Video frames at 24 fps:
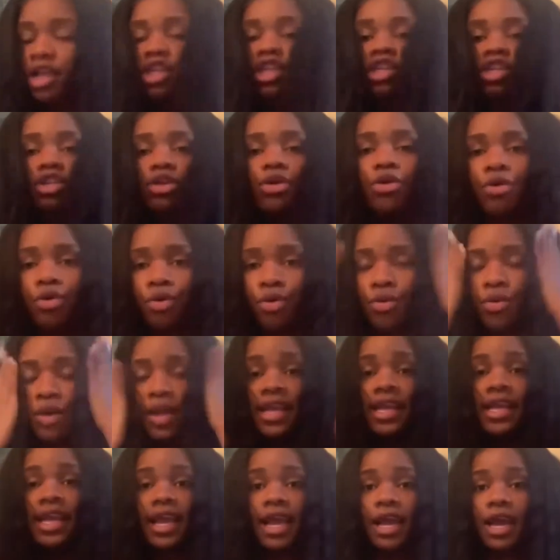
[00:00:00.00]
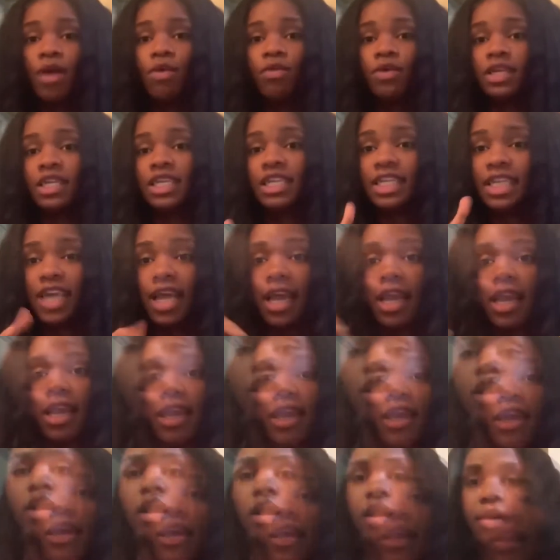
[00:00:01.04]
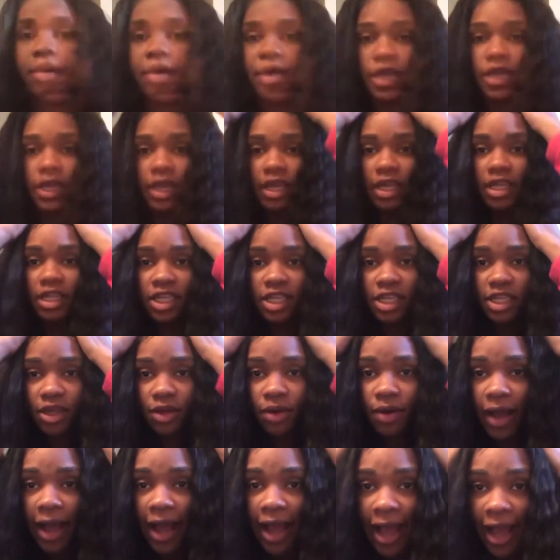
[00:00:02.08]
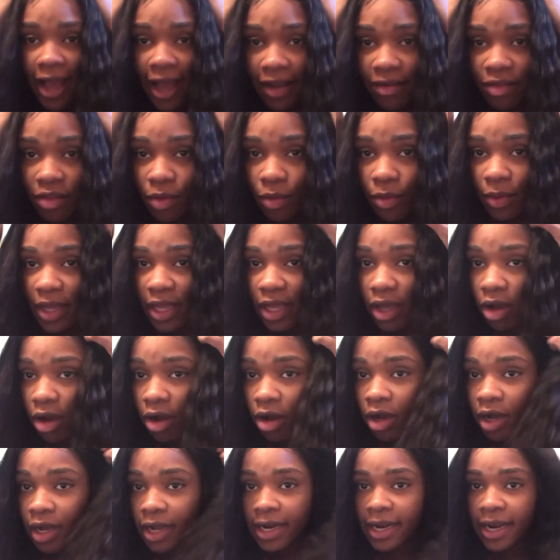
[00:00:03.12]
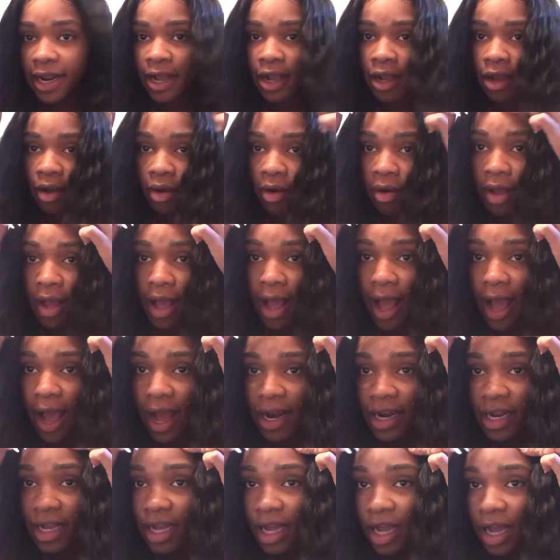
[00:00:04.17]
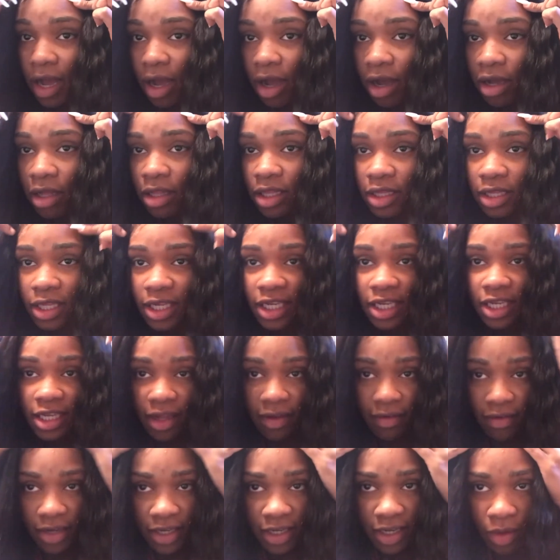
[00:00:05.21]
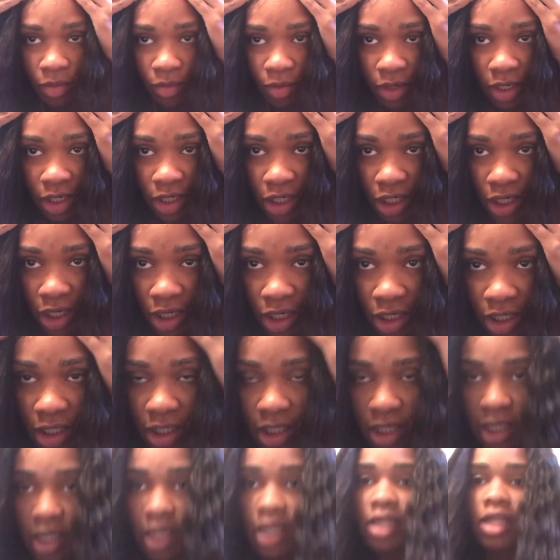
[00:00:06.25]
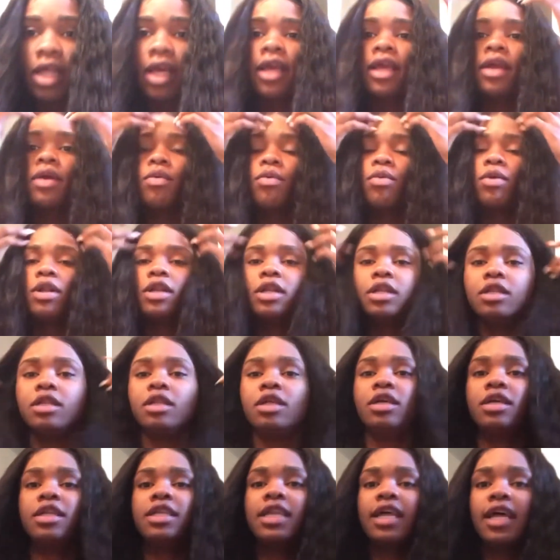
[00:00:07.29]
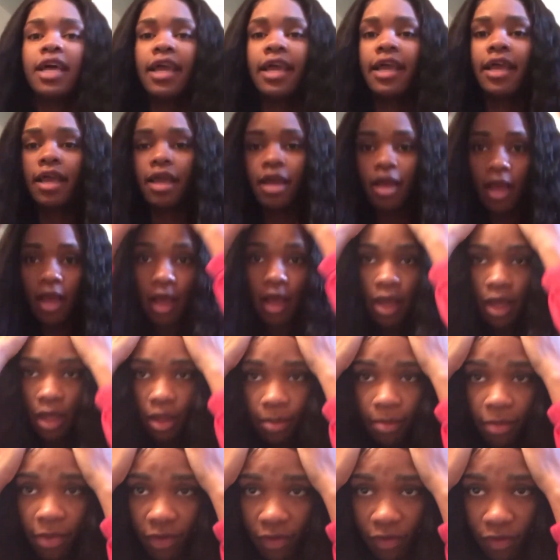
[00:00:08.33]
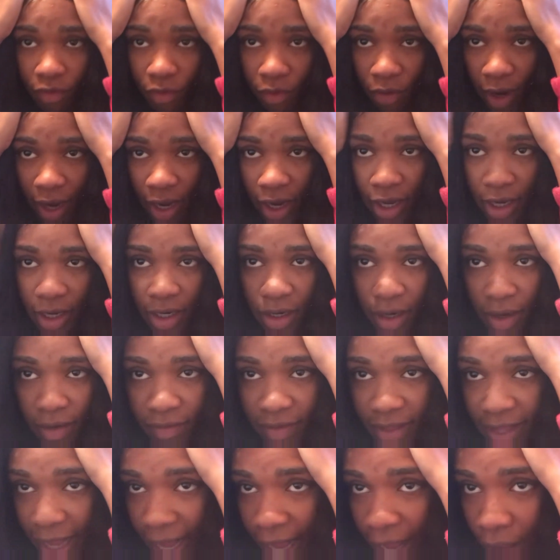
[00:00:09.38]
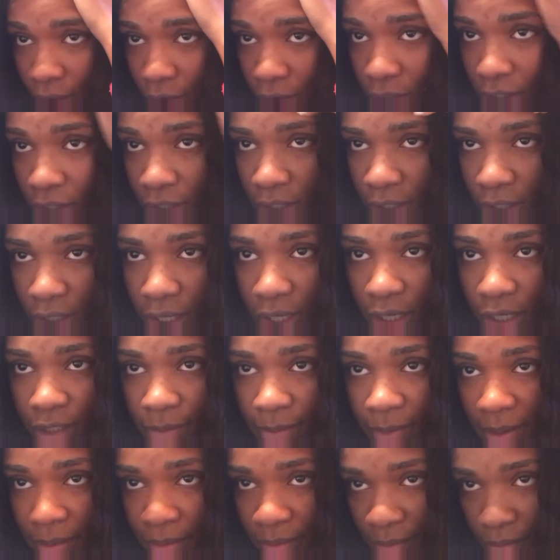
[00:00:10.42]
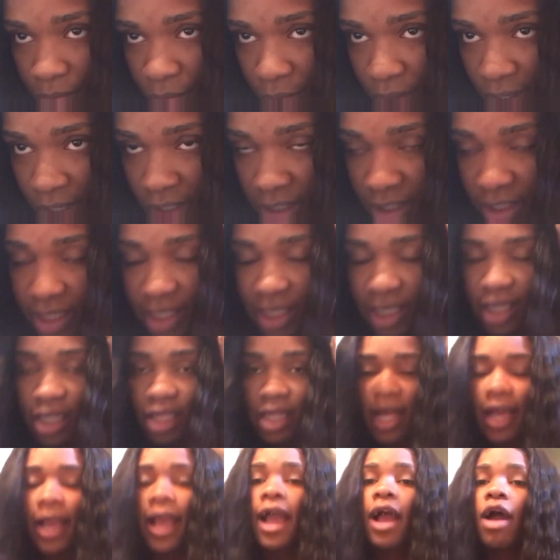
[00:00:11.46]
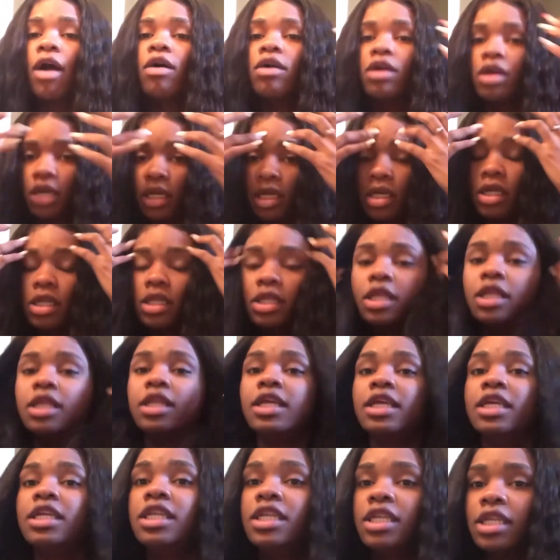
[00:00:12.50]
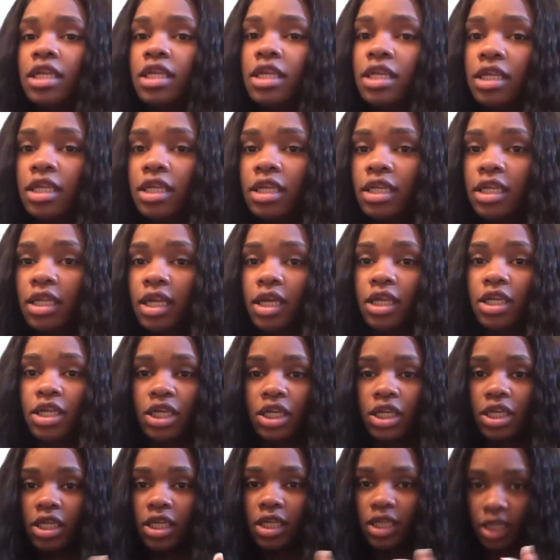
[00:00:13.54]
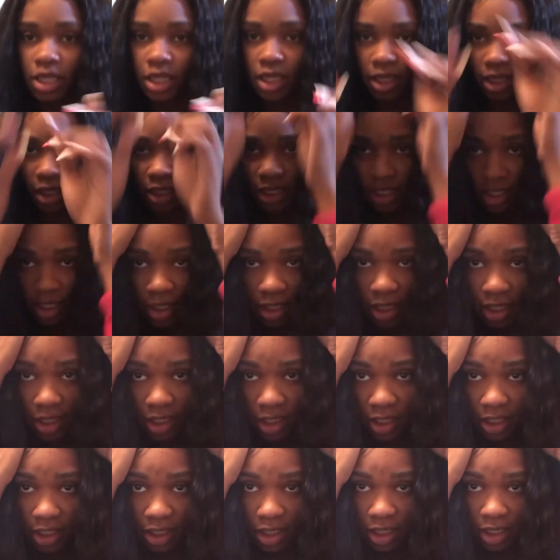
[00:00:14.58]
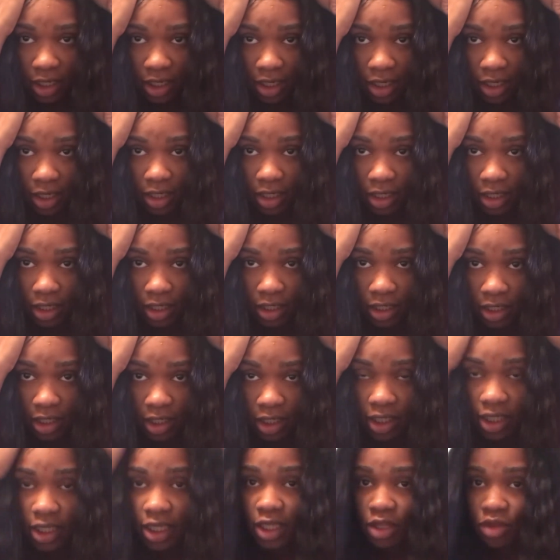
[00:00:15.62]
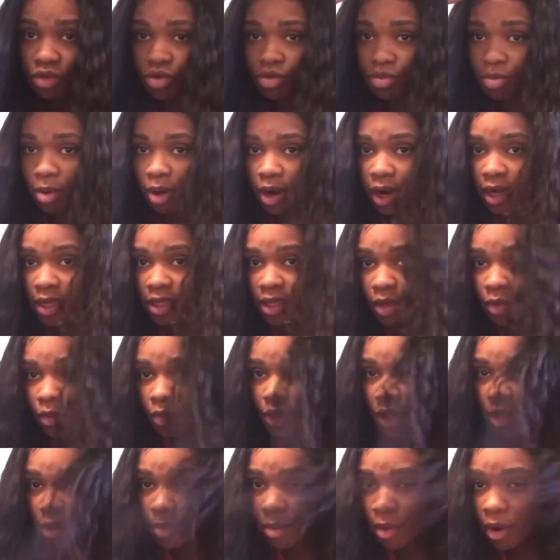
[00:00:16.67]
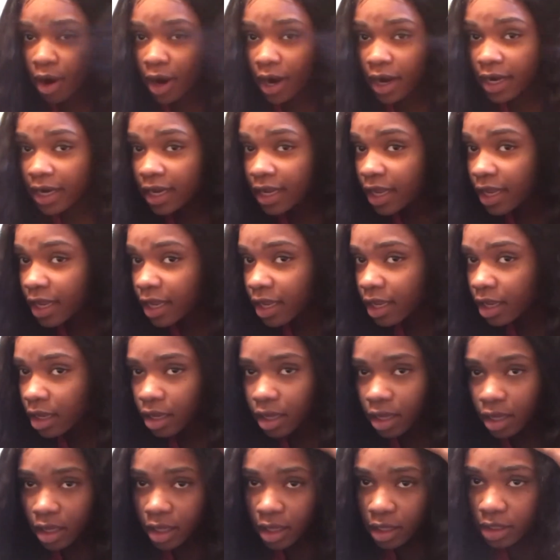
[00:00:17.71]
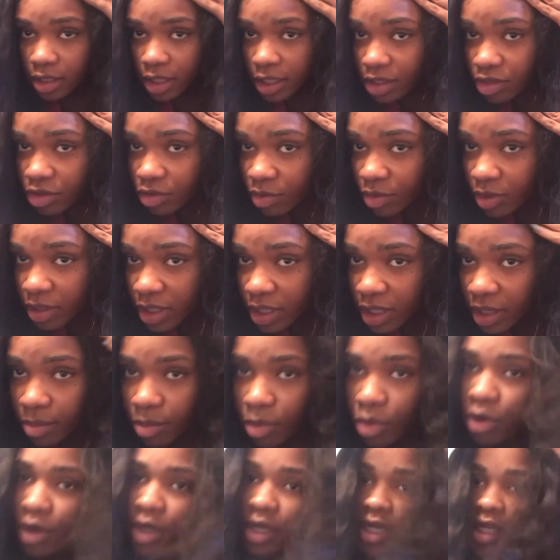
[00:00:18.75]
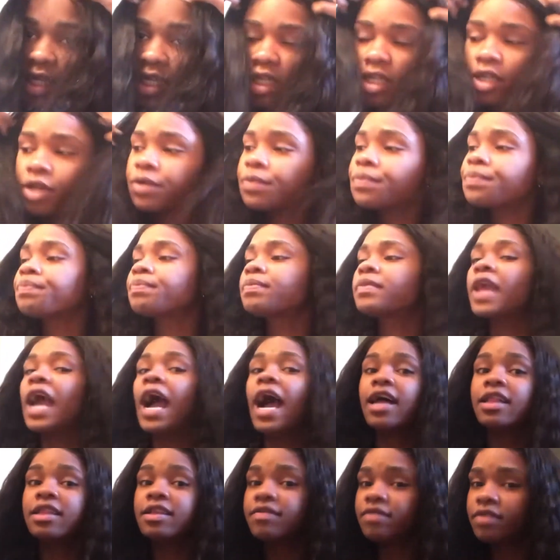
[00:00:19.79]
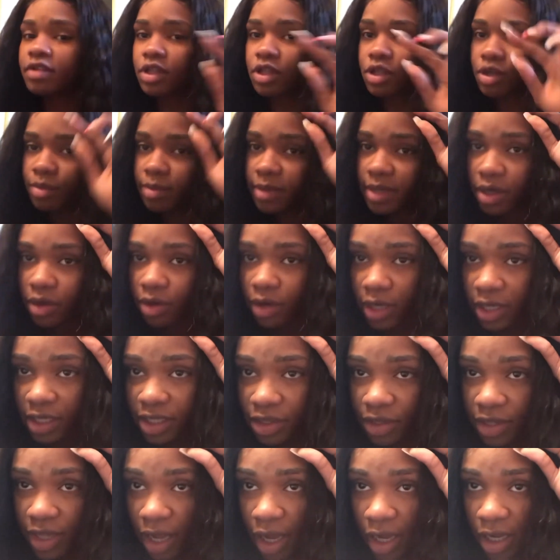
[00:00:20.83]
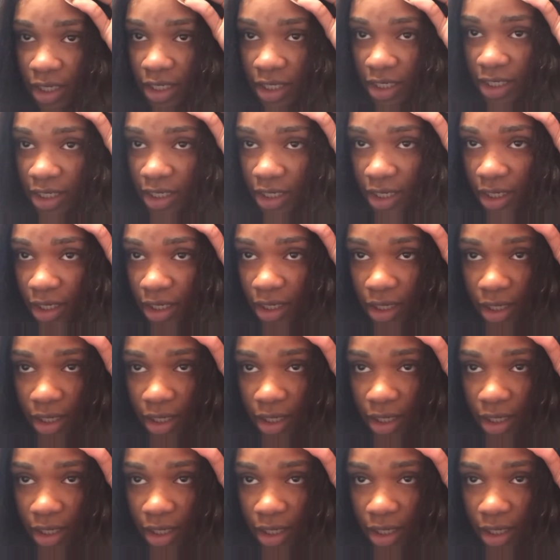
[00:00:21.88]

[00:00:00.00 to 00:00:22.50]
So yeah, one sec. Okay, so I have the wig on now. I didn't cut all the lace off because I wanted y'all to see like what it looks like before I cut it off, like how good people be wanting to see, like how good the lace is, like just the lace, because the see-through part, like when you're parting it, that's really important. So I left a little bit on so y'all could see.